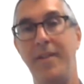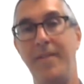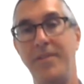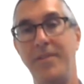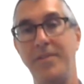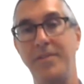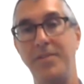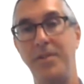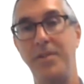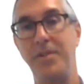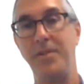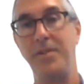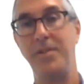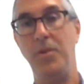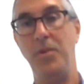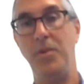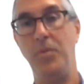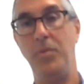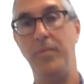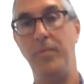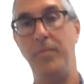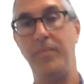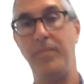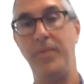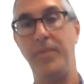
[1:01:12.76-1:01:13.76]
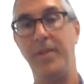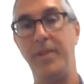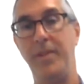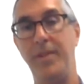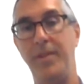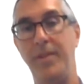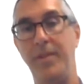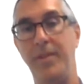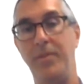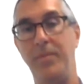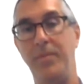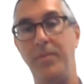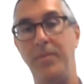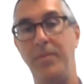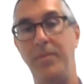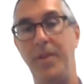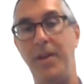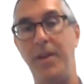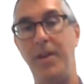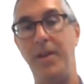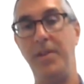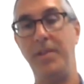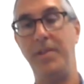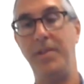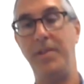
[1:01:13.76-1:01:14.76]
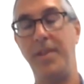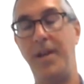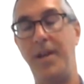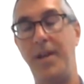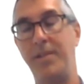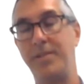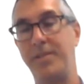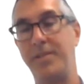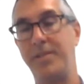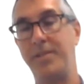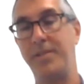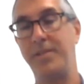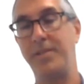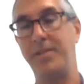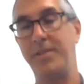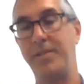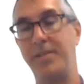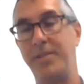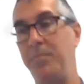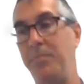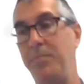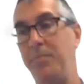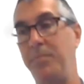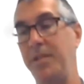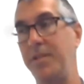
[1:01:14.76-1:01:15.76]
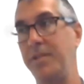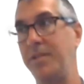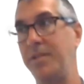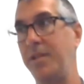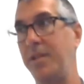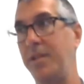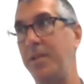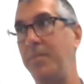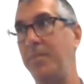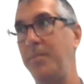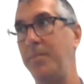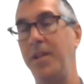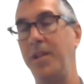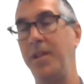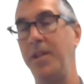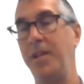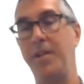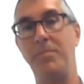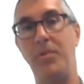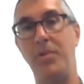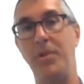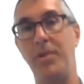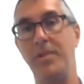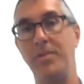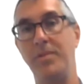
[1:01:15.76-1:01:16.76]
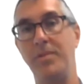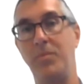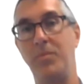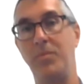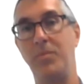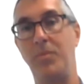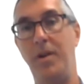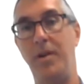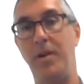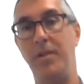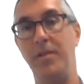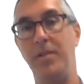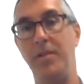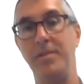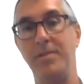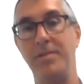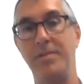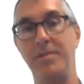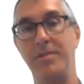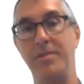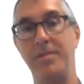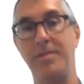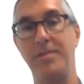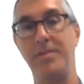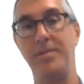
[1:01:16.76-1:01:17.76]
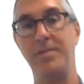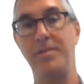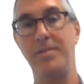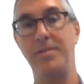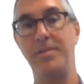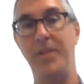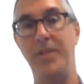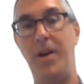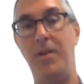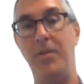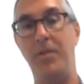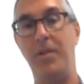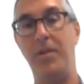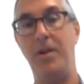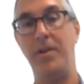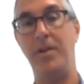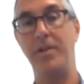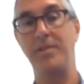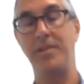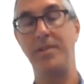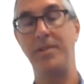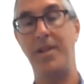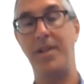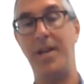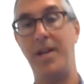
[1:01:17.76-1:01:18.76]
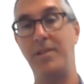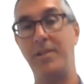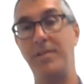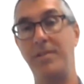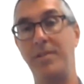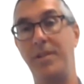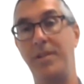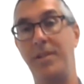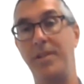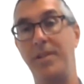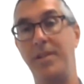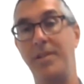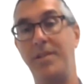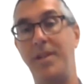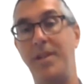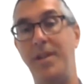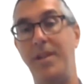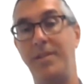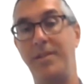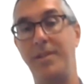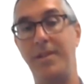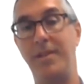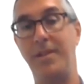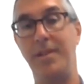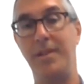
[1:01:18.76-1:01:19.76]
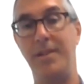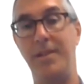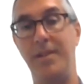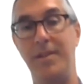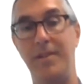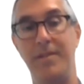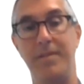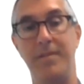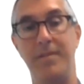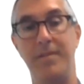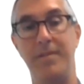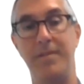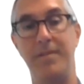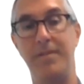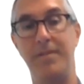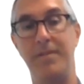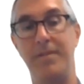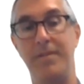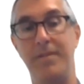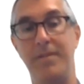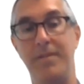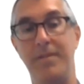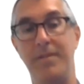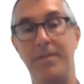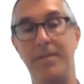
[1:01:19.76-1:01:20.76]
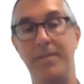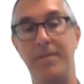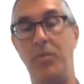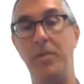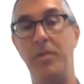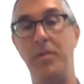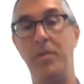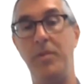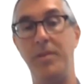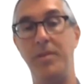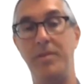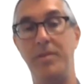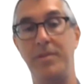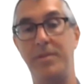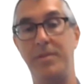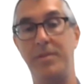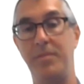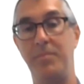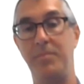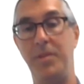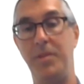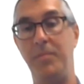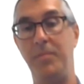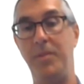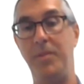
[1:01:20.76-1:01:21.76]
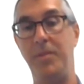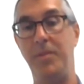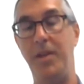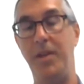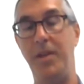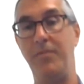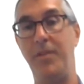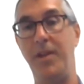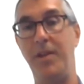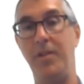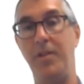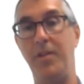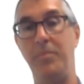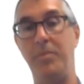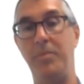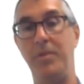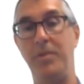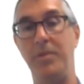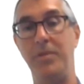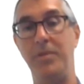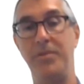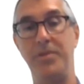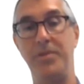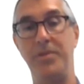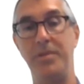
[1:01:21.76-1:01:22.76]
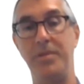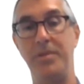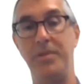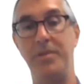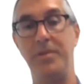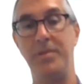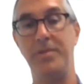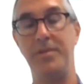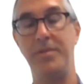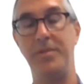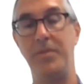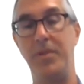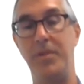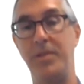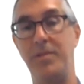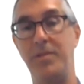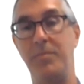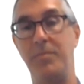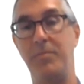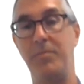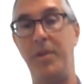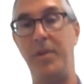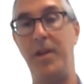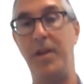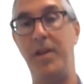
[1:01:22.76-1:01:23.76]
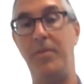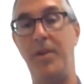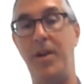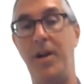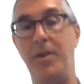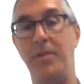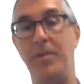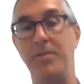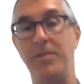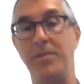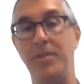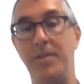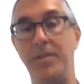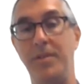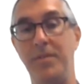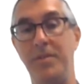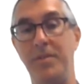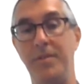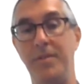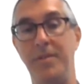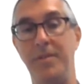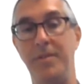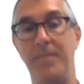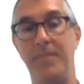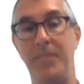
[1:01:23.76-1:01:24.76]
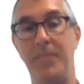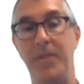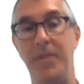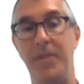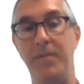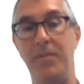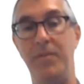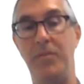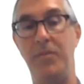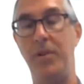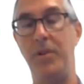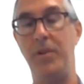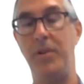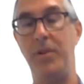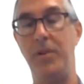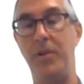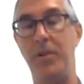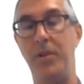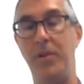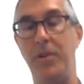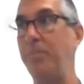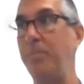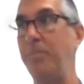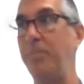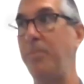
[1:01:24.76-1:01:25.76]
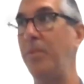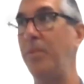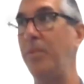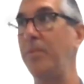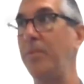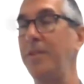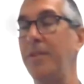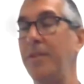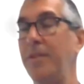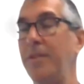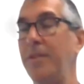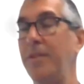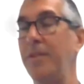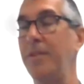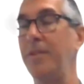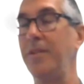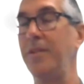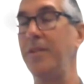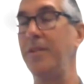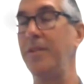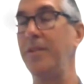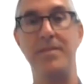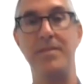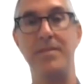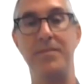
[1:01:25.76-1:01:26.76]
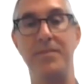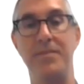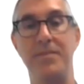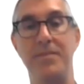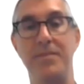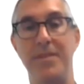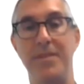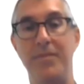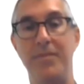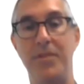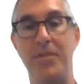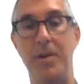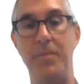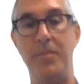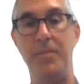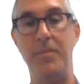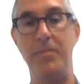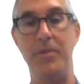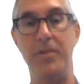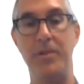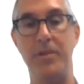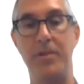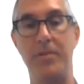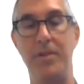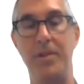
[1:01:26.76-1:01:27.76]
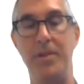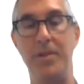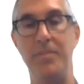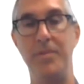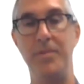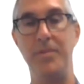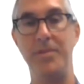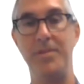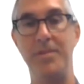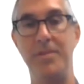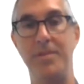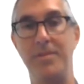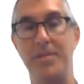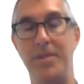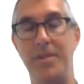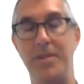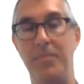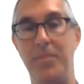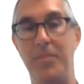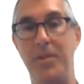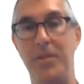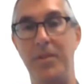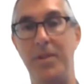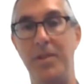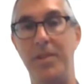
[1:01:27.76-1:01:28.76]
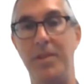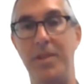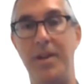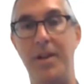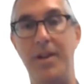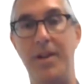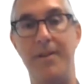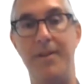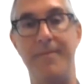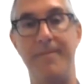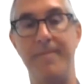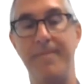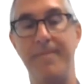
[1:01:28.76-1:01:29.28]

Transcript: So you know i think that's going to be a big determining point as well as you know how long is it actually going to take to get equipment to be made available to to expand routes even even when all you know sides have have come to an agreement to do something like that